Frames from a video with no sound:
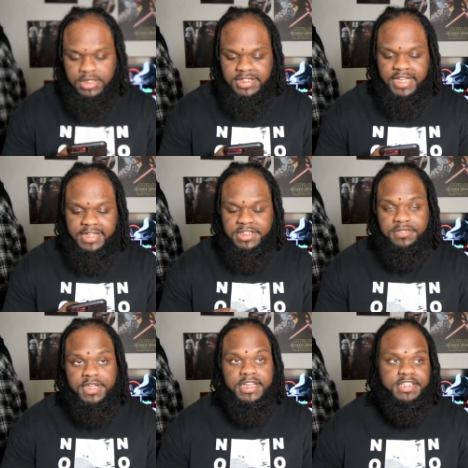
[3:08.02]
Days,
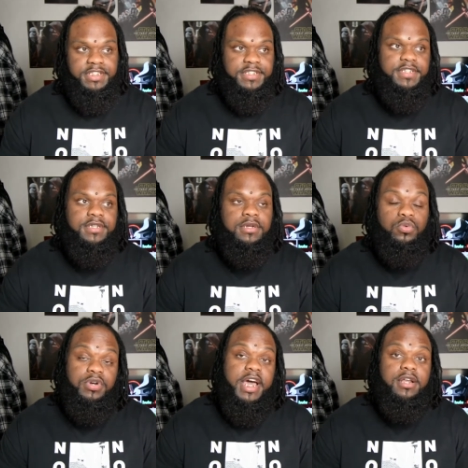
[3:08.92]
locations.
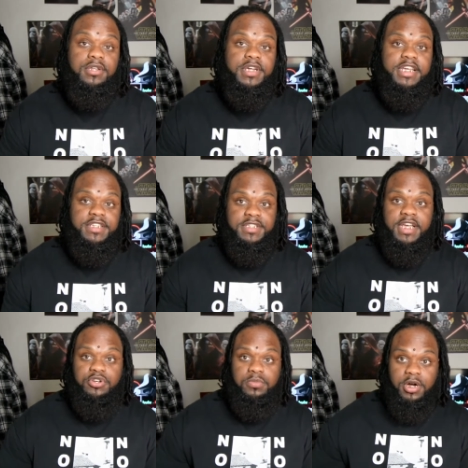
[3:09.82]
When I'm Without locations,
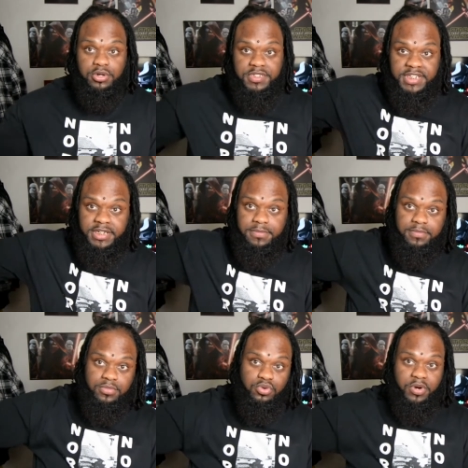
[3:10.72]
I do my whole setup
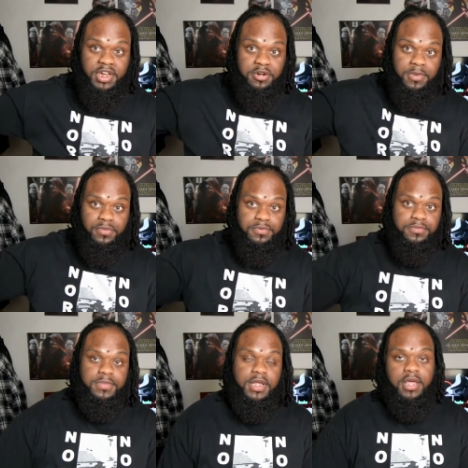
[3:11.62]
right here in my room,
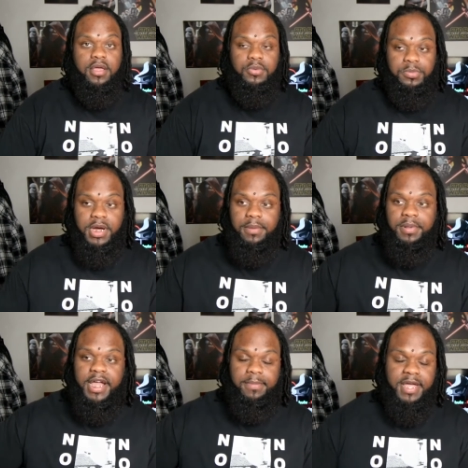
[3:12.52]
my
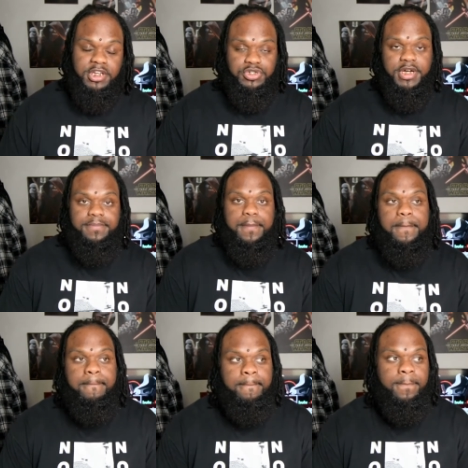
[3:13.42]
black backdrop.
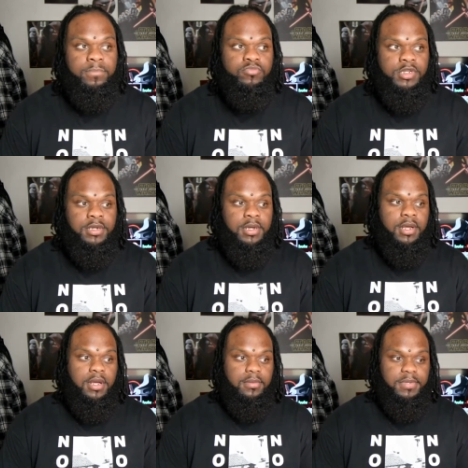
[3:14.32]

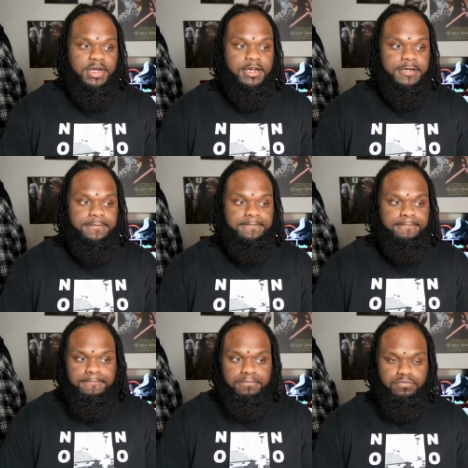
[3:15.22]
But um,
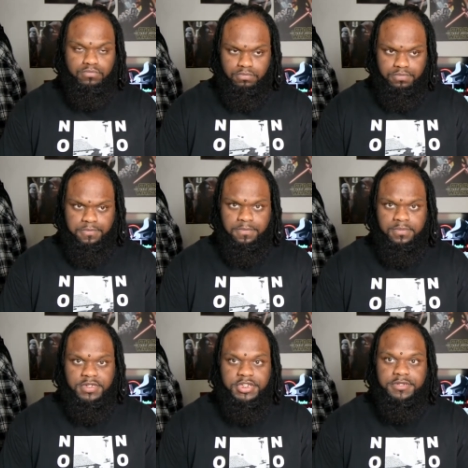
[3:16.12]

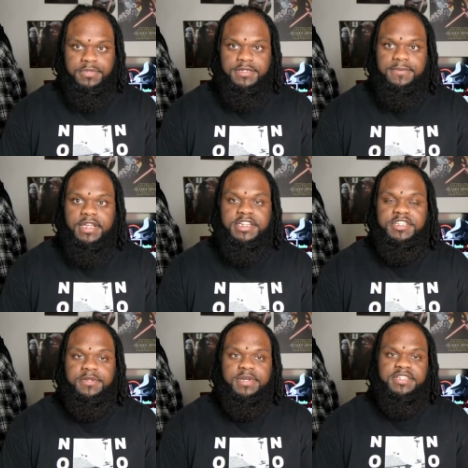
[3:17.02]
excuse me. It
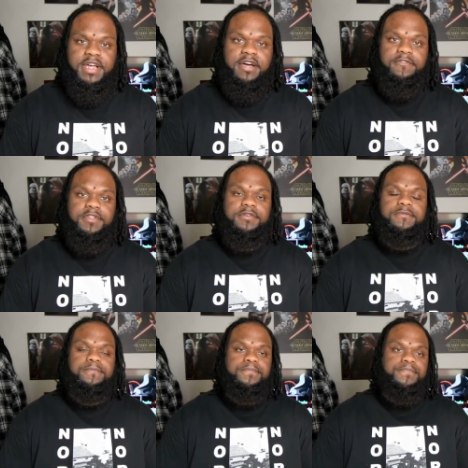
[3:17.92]
just depends on how I feel.
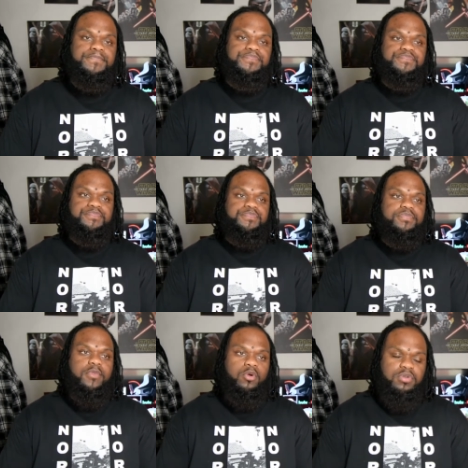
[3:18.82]

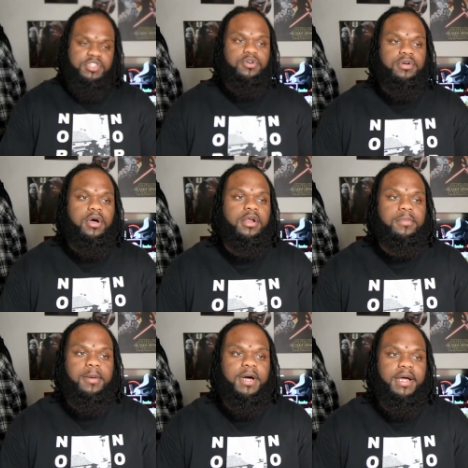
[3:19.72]
What's going on in
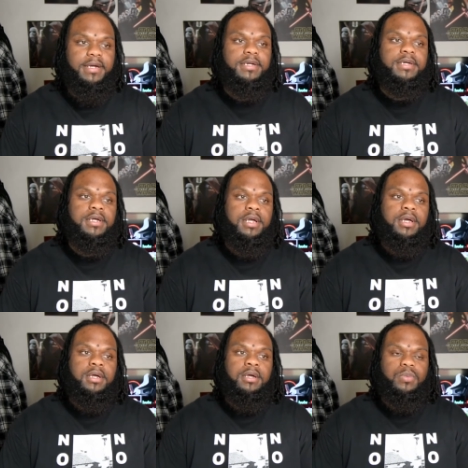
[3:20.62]
my mind?
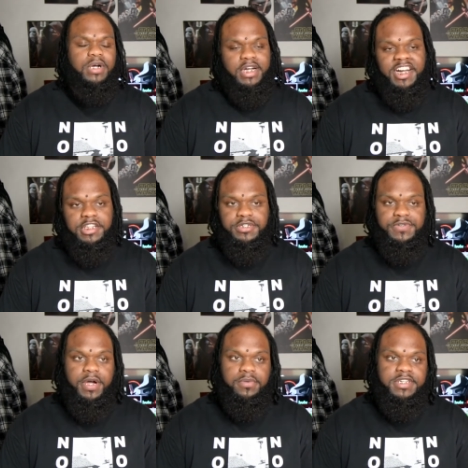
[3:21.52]
What colors
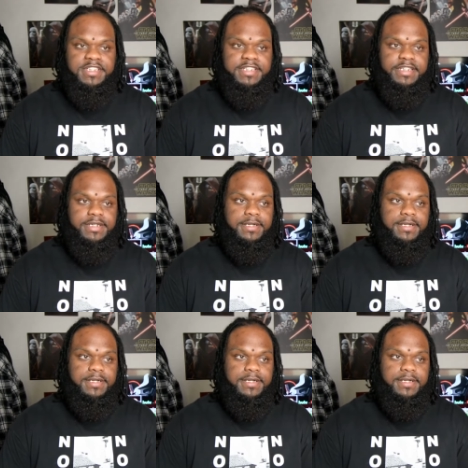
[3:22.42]
do I want to see?